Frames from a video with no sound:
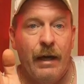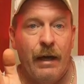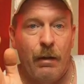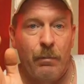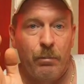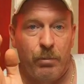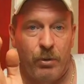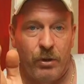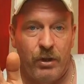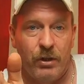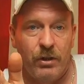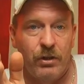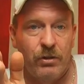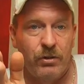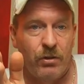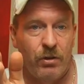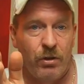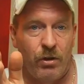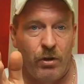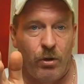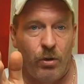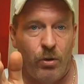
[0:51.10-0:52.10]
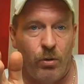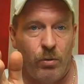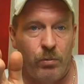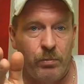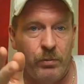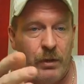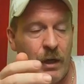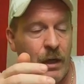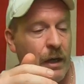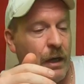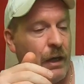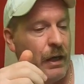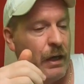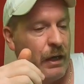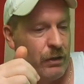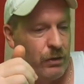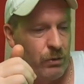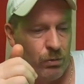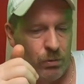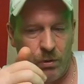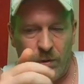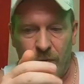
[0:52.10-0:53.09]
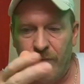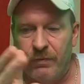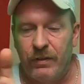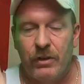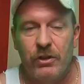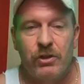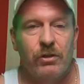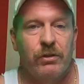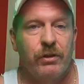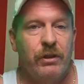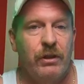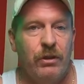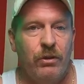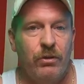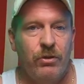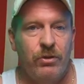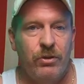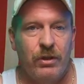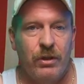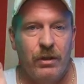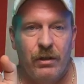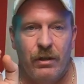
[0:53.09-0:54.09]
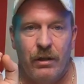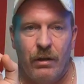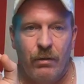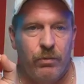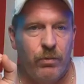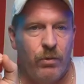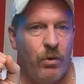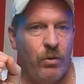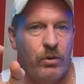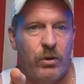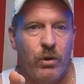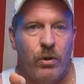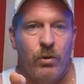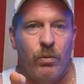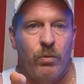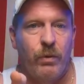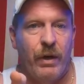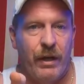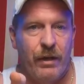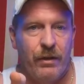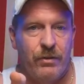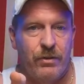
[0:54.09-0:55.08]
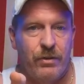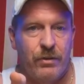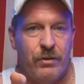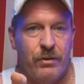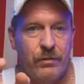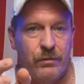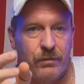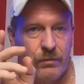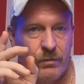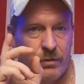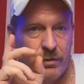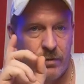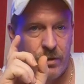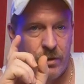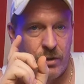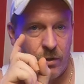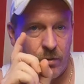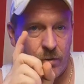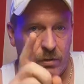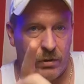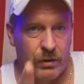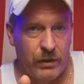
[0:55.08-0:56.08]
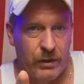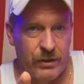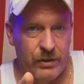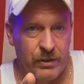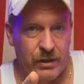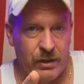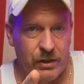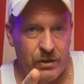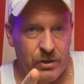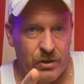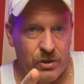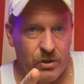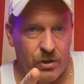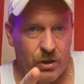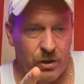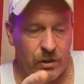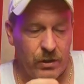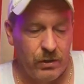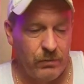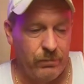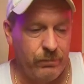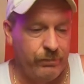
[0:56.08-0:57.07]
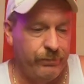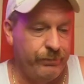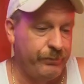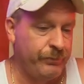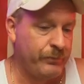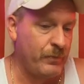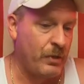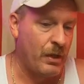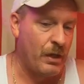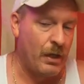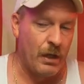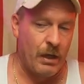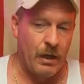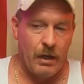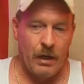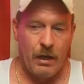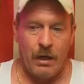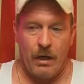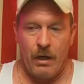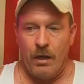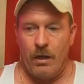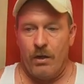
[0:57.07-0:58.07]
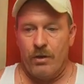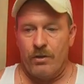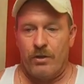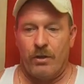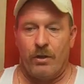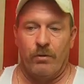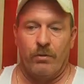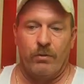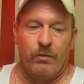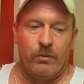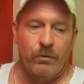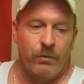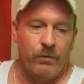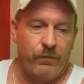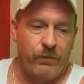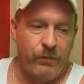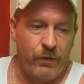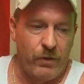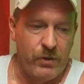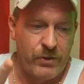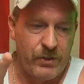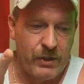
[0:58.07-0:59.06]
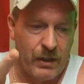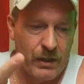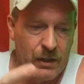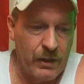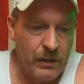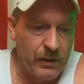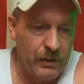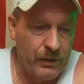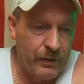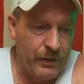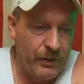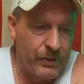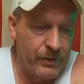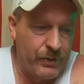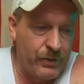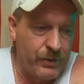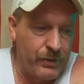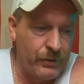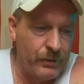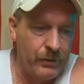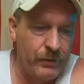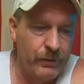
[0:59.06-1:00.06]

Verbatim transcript: and put it in your home. You will eventually use it. It won't go to waste. So let's get started. So First thing on the list